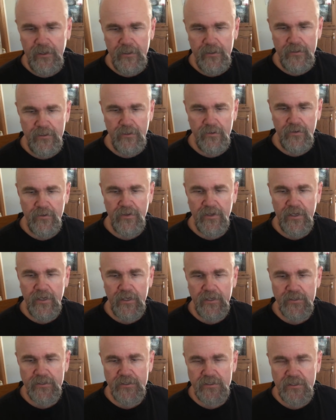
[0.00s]
the other thing
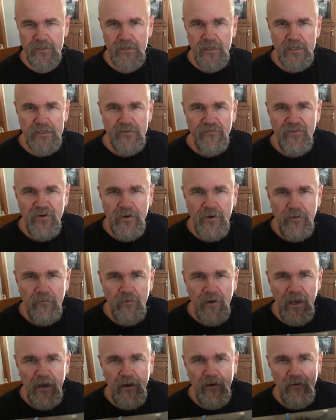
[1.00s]
is that's a very
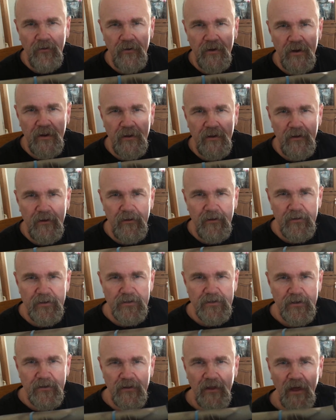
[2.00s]
round
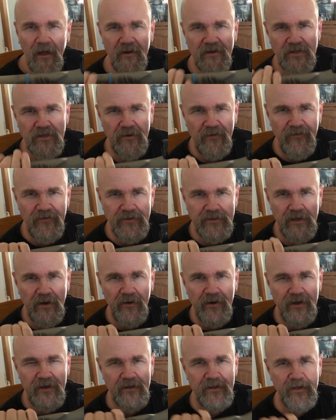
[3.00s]
it's a lot of surface
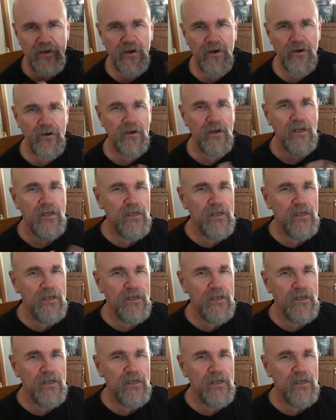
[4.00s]
area there.